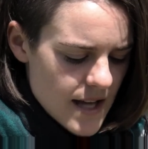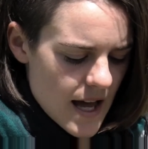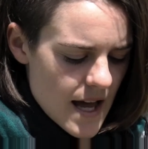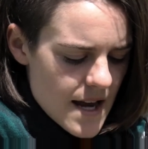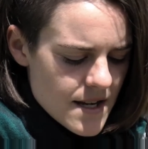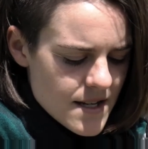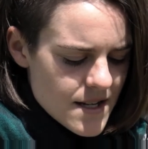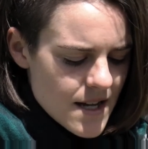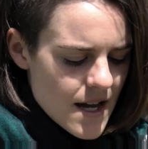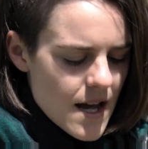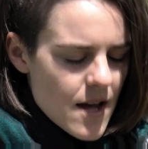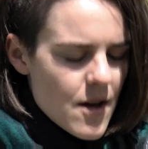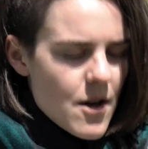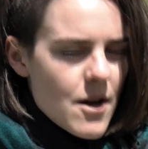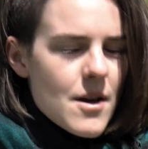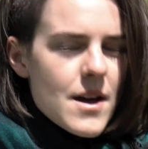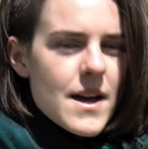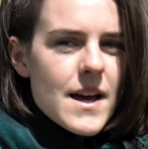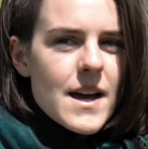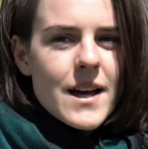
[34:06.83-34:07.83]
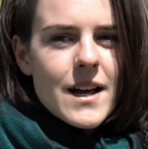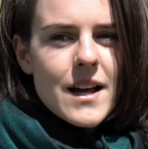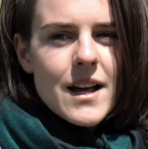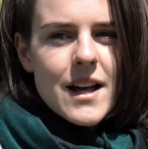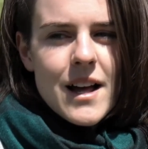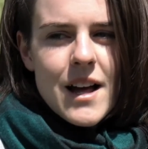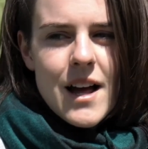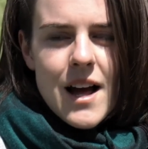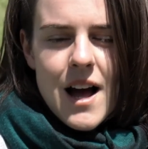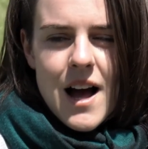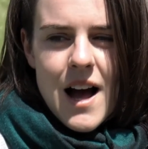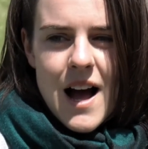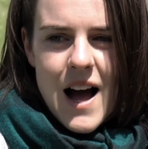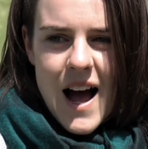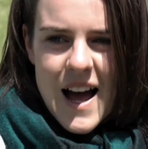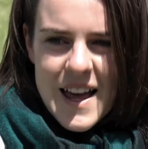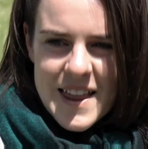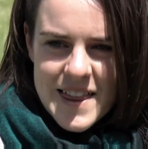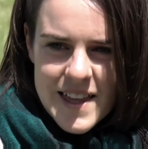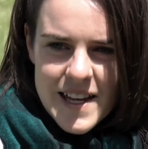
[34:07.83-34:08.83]
And
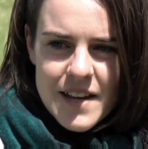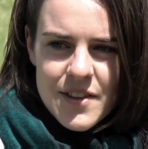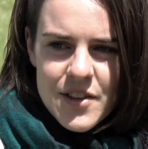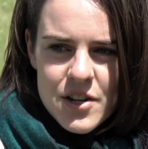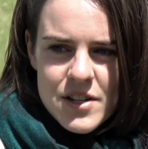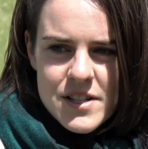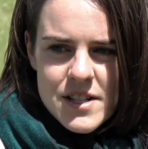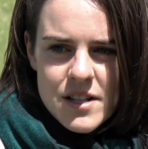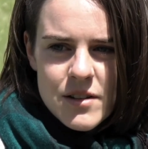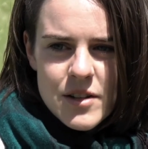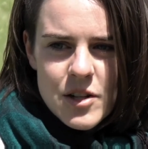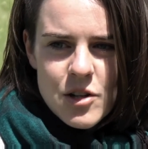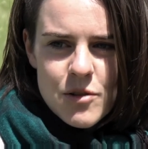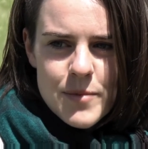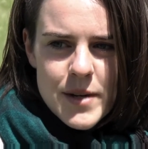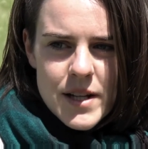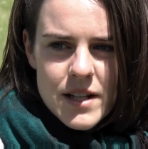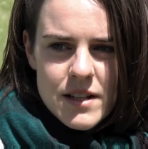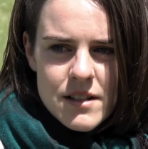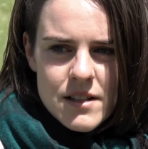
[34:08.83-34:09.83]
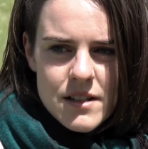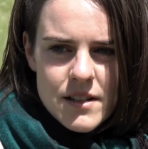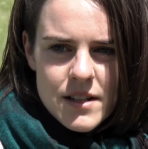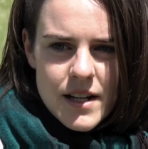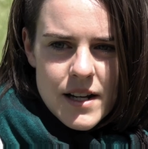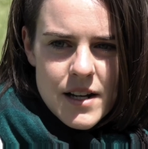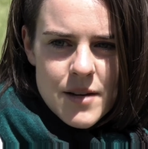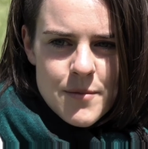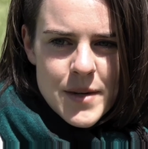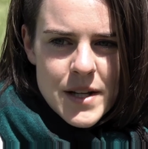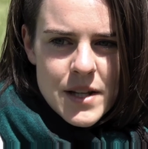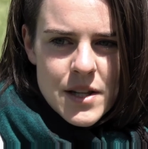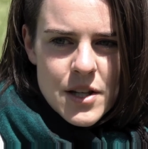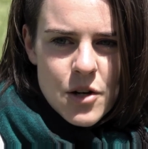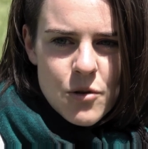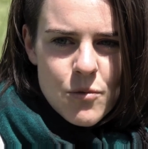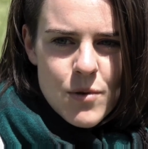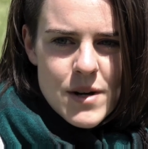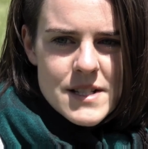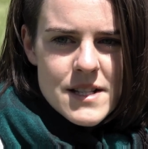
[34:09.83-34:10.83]
I think there's a little bit,
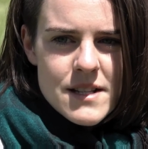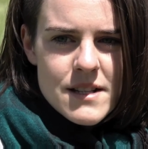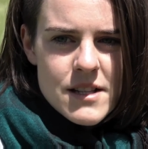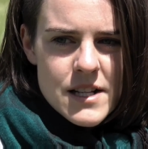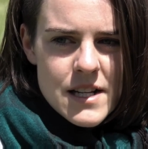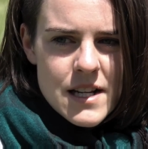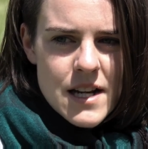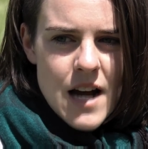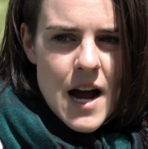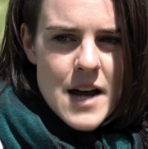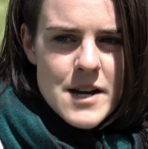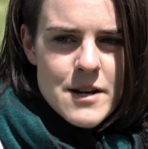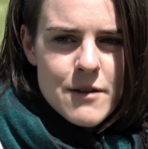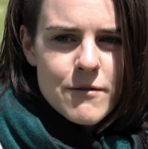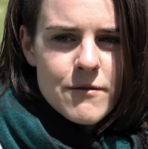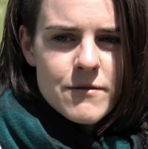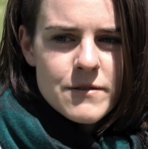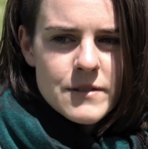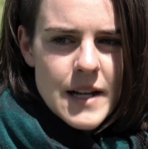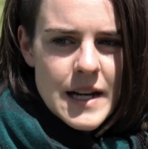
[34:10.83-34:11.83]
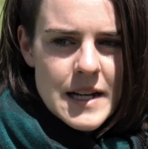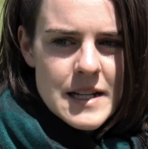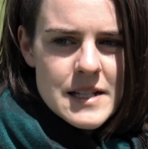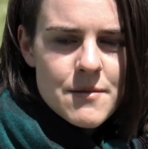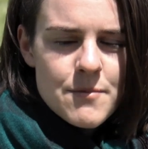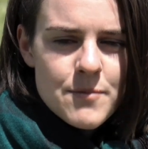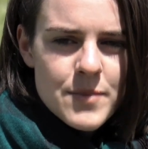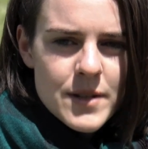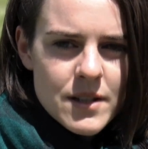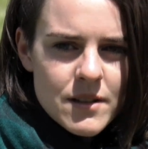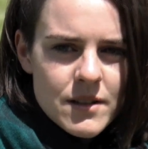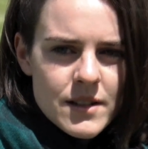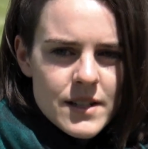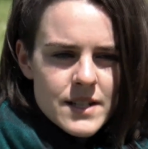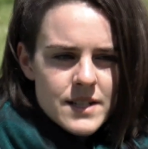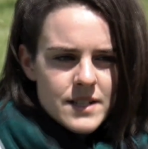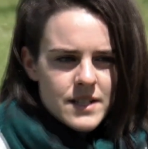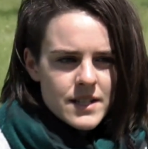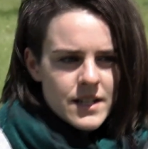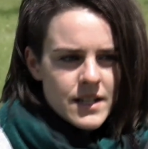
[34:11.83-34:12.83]
there wasn't the kind of
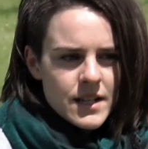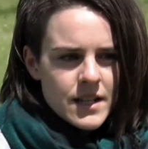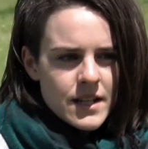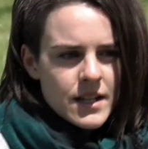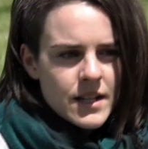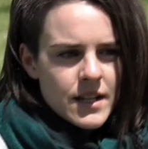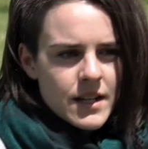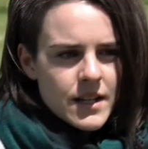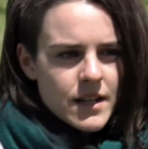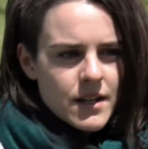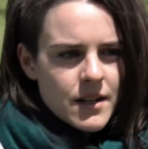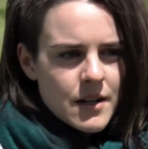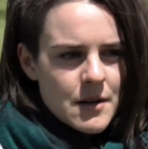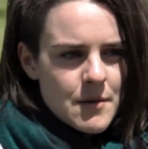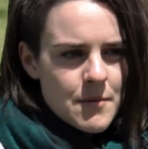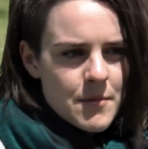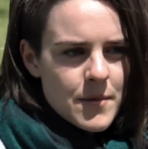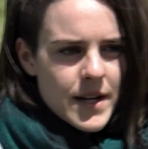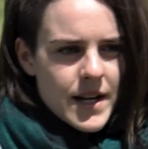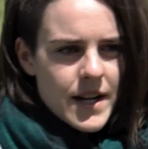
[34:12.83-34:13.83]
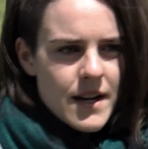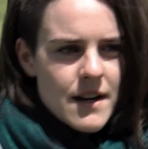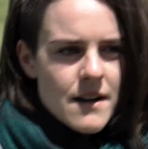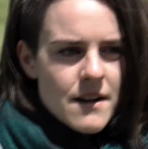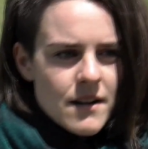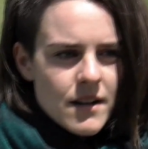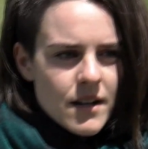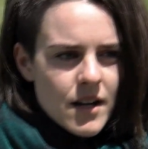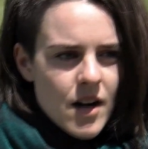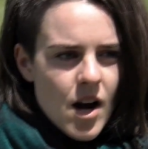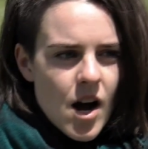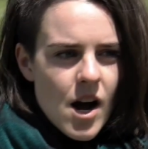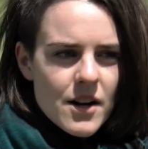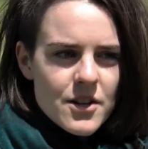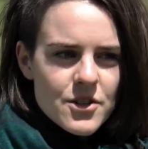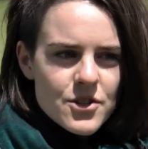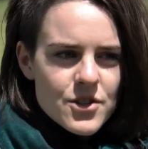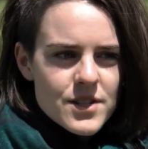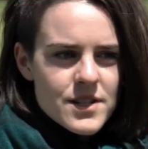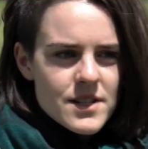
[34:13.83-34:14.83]
flexibility in the
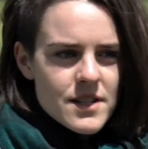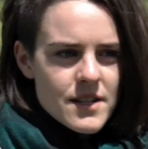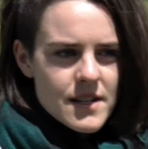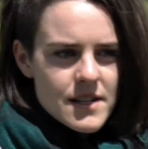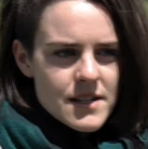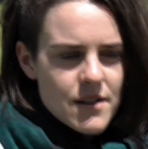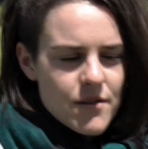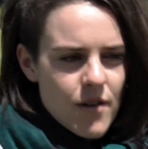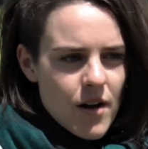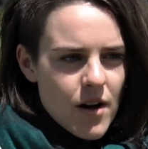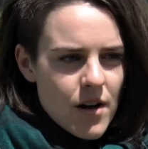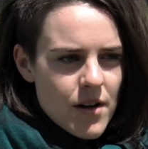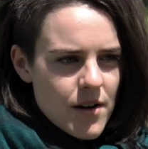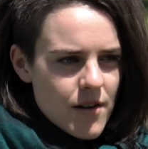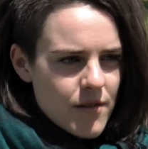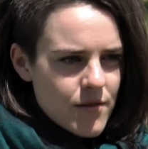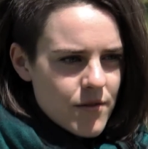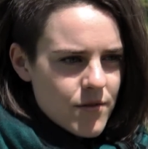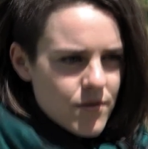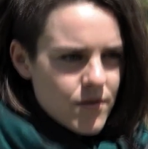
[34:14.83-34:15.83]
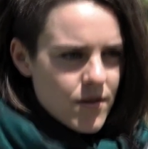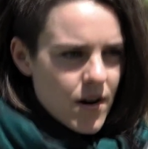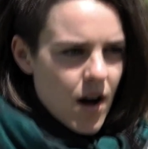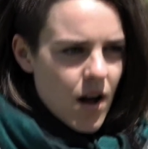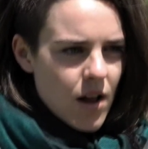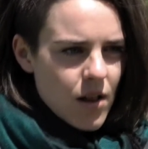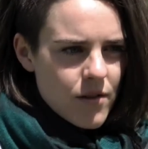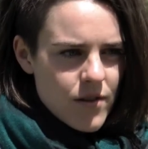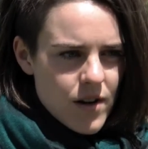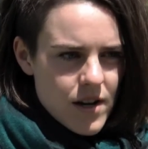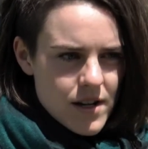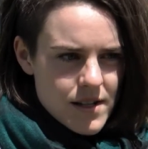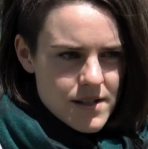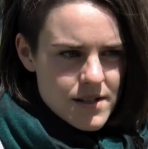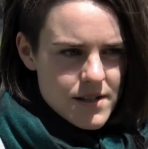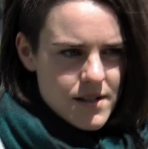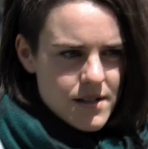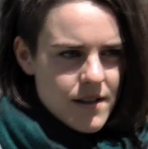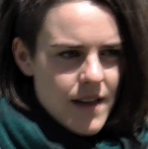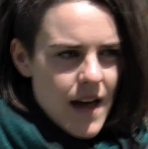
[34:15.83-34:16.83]
consciousness of all of
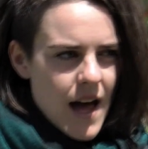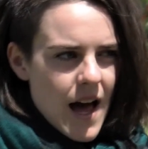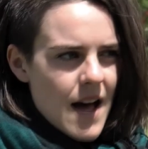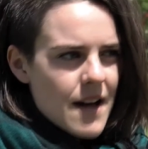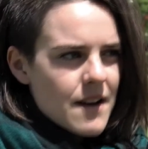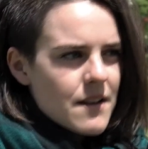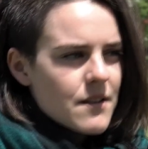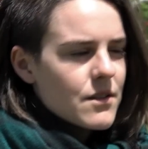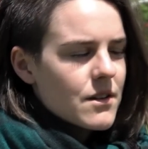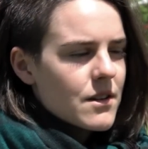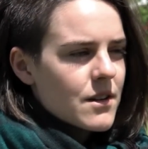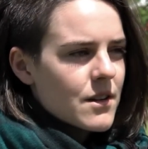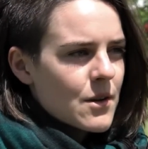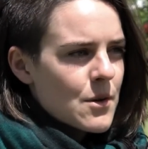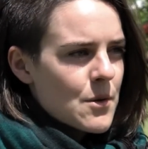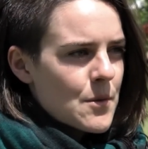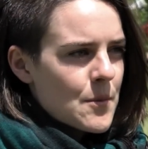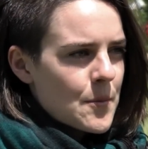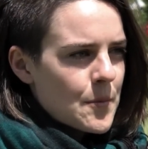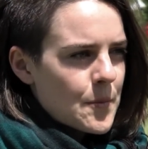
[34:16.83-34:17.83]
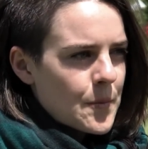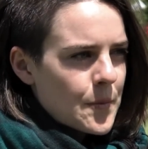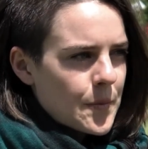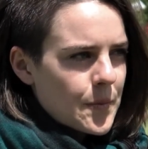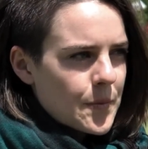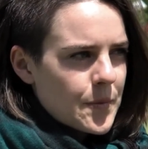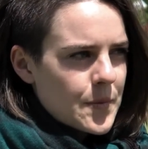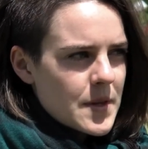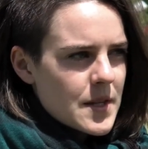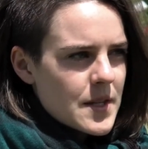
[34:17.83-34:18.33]
us that even